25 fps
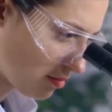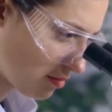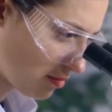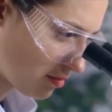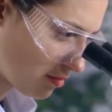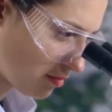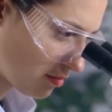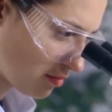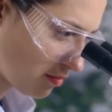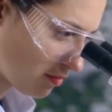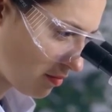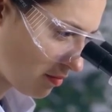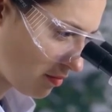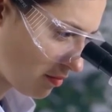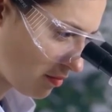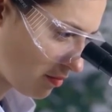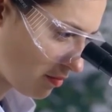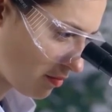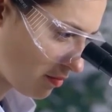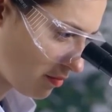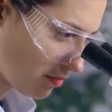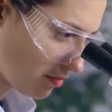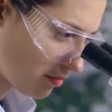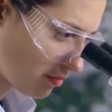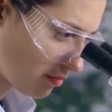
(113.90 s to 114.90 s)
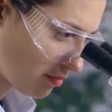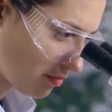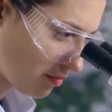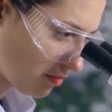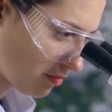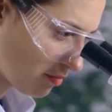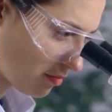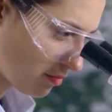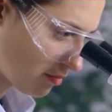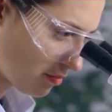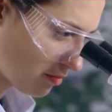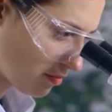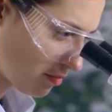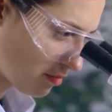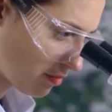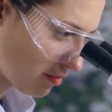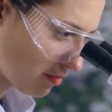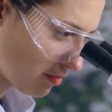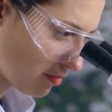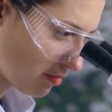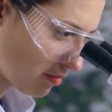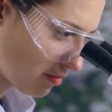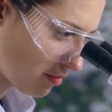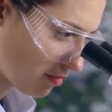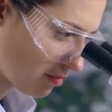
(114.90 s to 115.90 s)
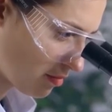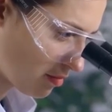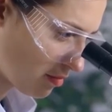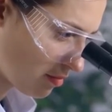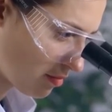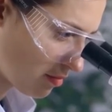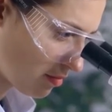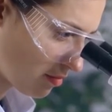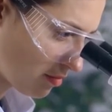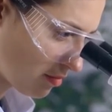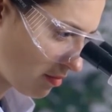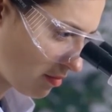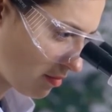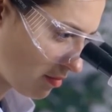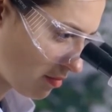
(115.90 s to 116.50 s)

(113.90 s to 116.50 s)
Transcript: No one is speaking in this clip.